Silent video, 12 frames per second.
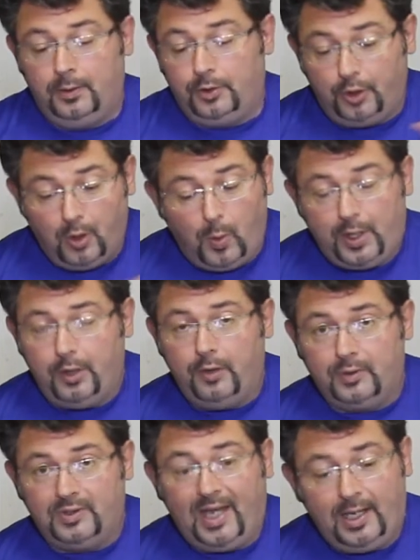You don't want to
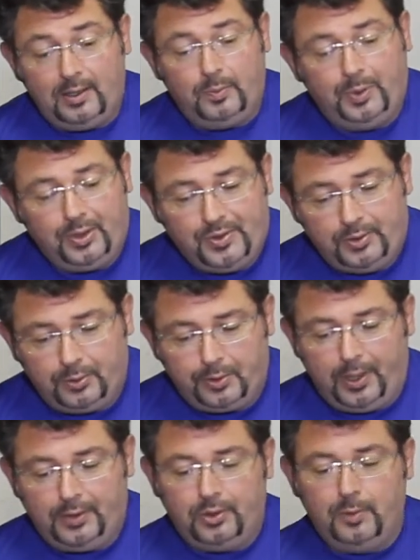over tighten it because it'll
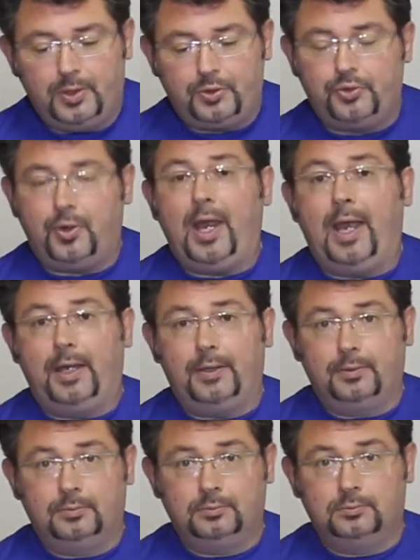create too much drag.